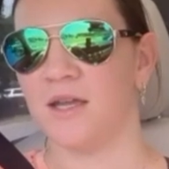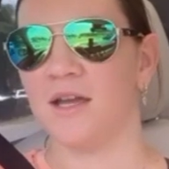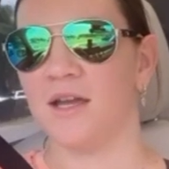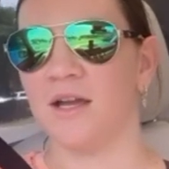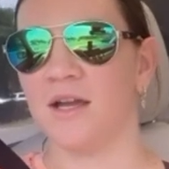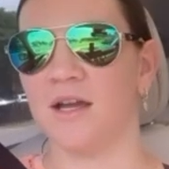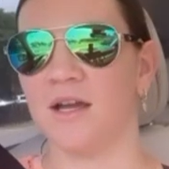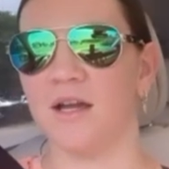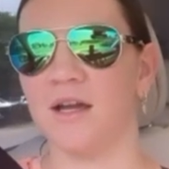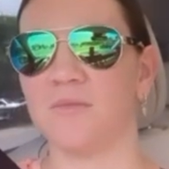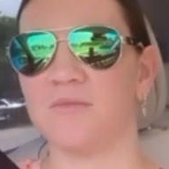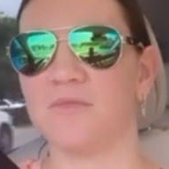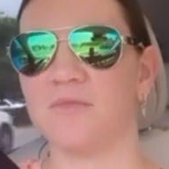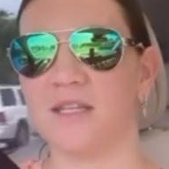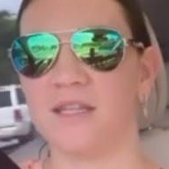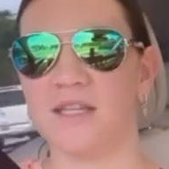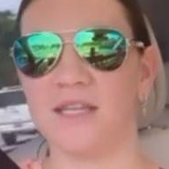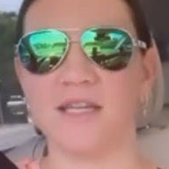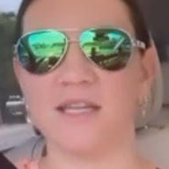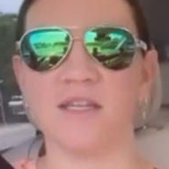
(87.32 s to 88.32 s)

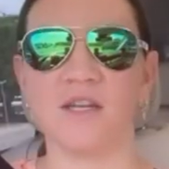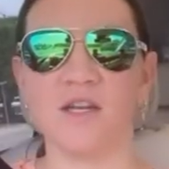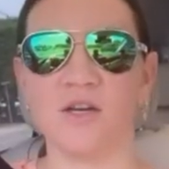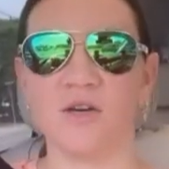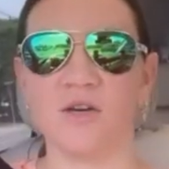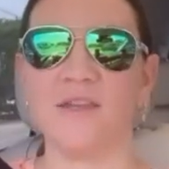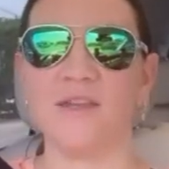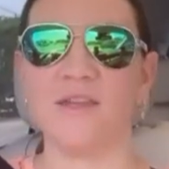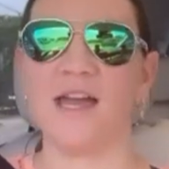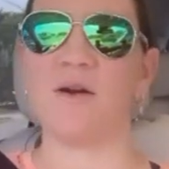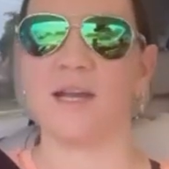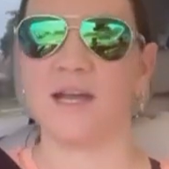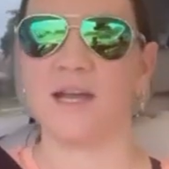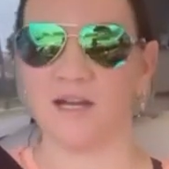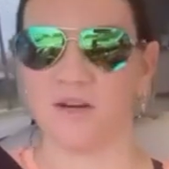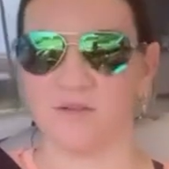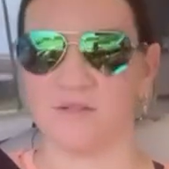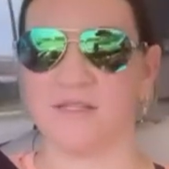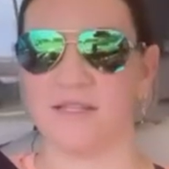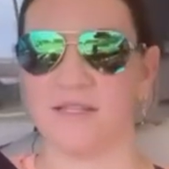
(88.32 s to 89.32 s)
To then know that
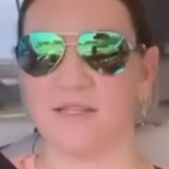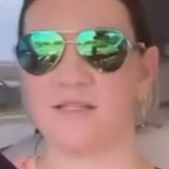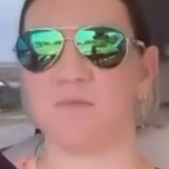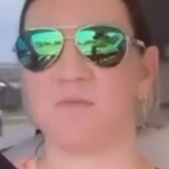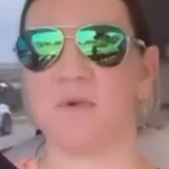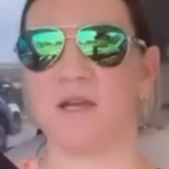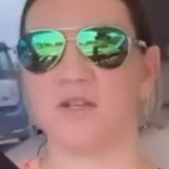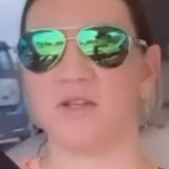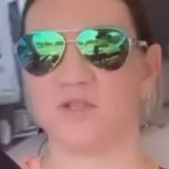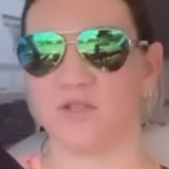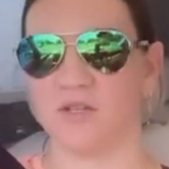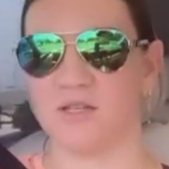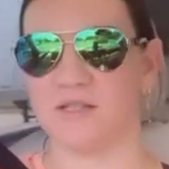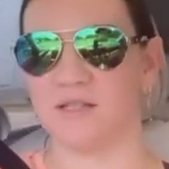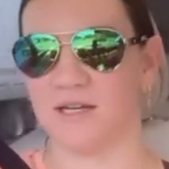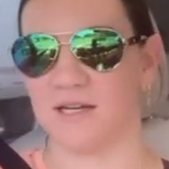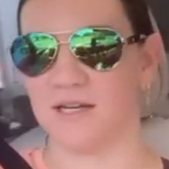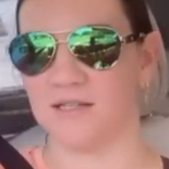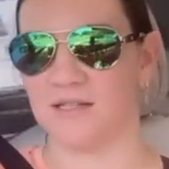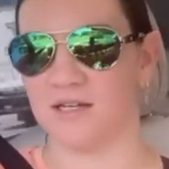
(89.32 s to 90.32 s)
I go see the
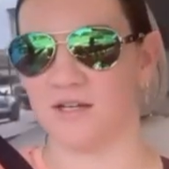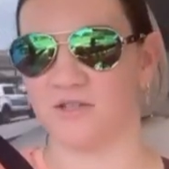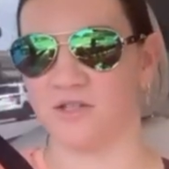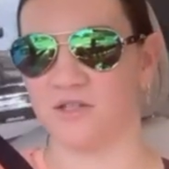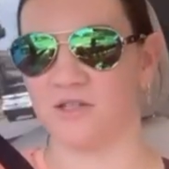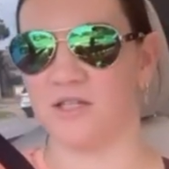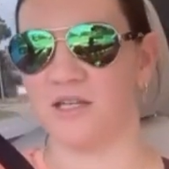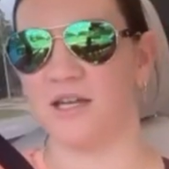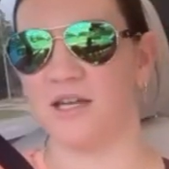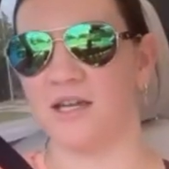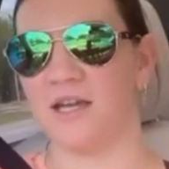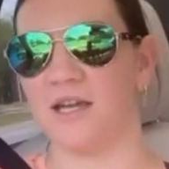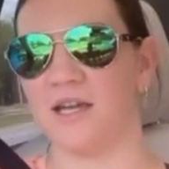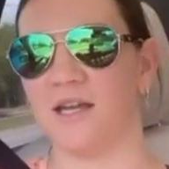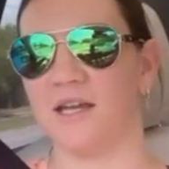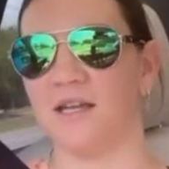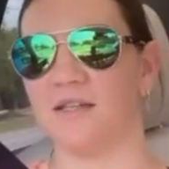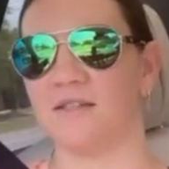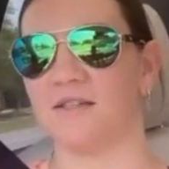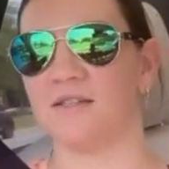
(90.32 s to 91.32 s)
specialist eye doctor
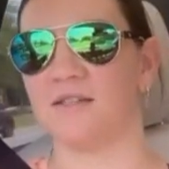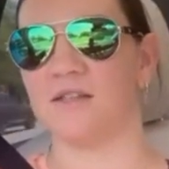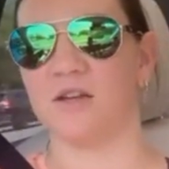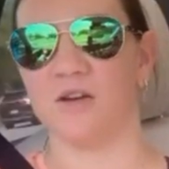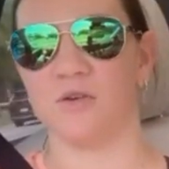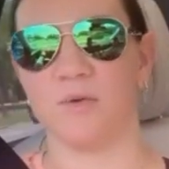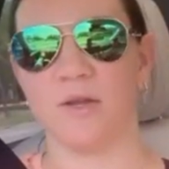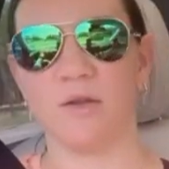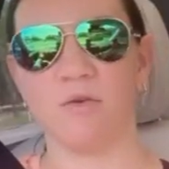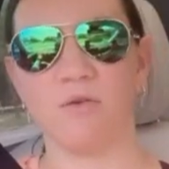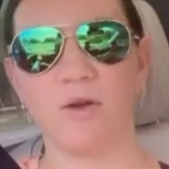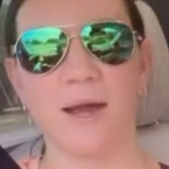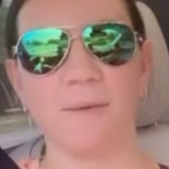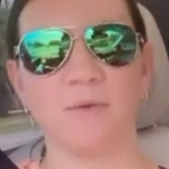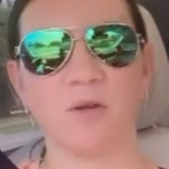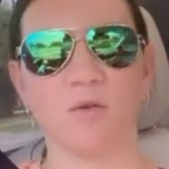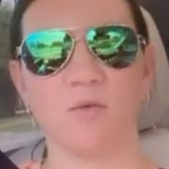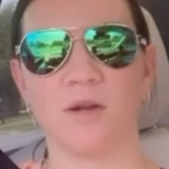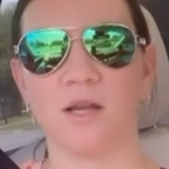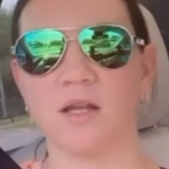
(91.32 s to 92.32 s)
today. And so we
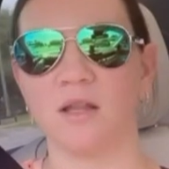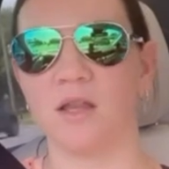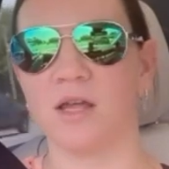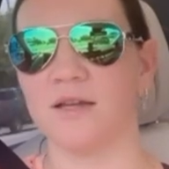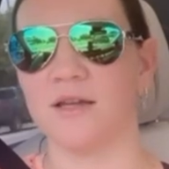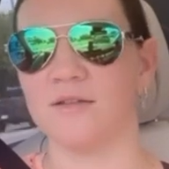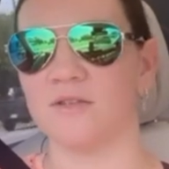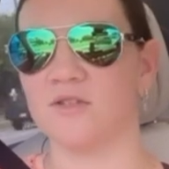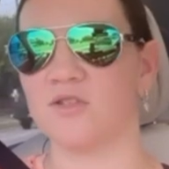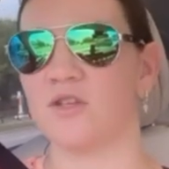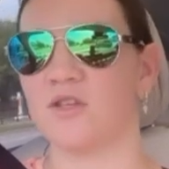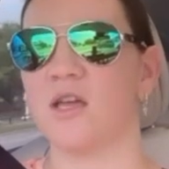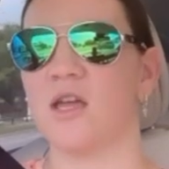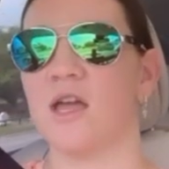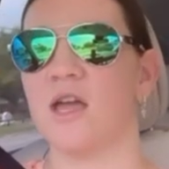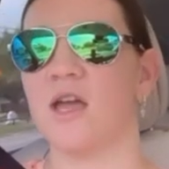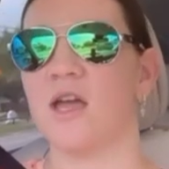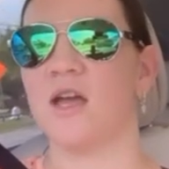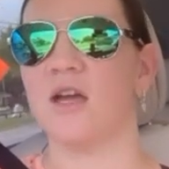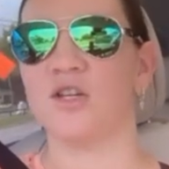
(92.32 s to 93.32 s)
grabbed a quick lunch,
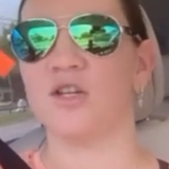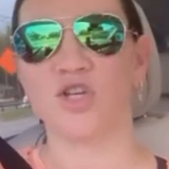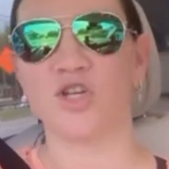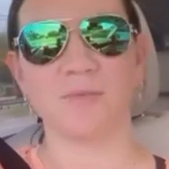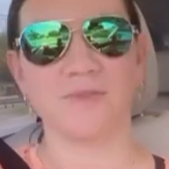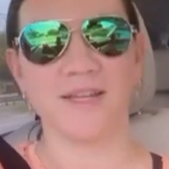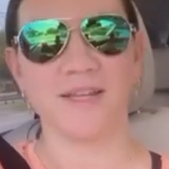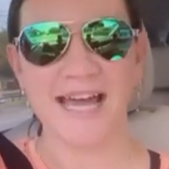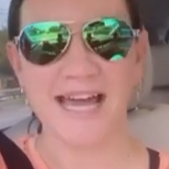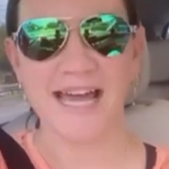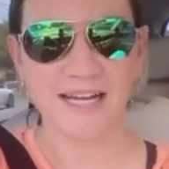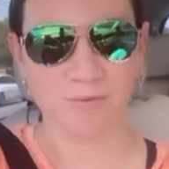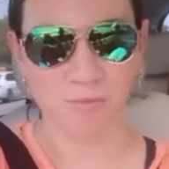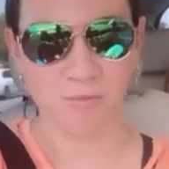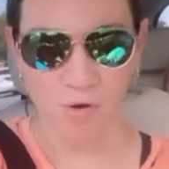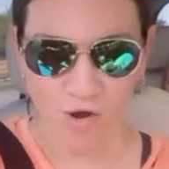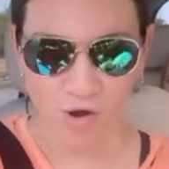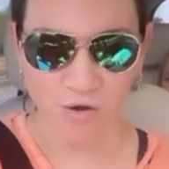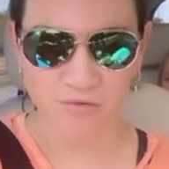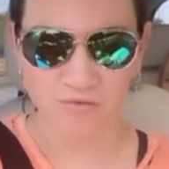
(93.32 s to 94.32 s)
dropped Adam
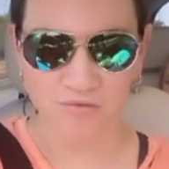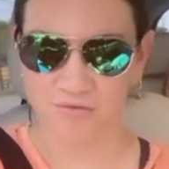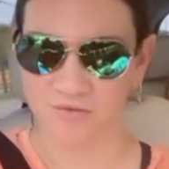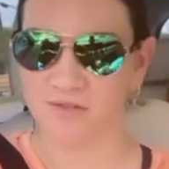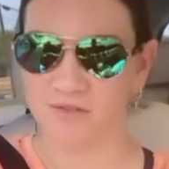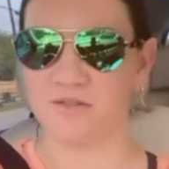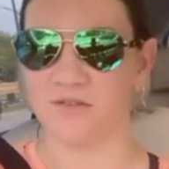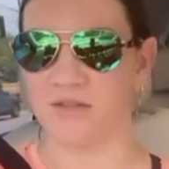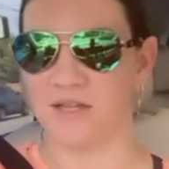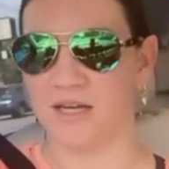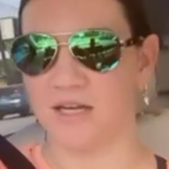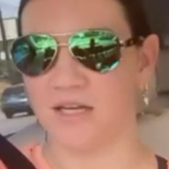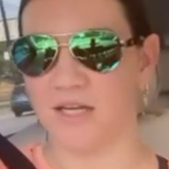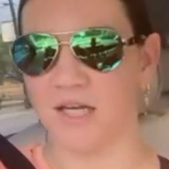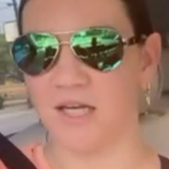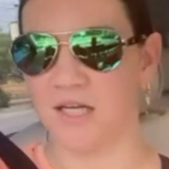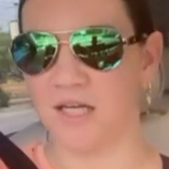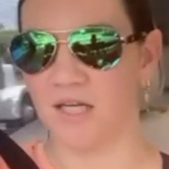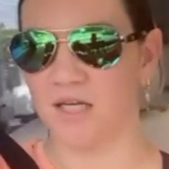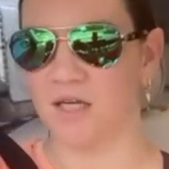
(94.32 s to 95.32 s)
off so that he
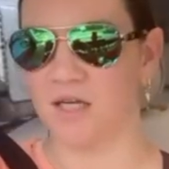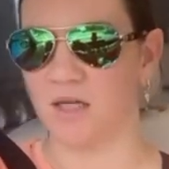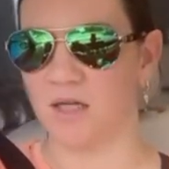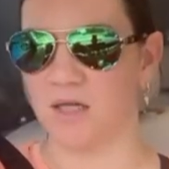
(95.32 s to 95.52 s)
could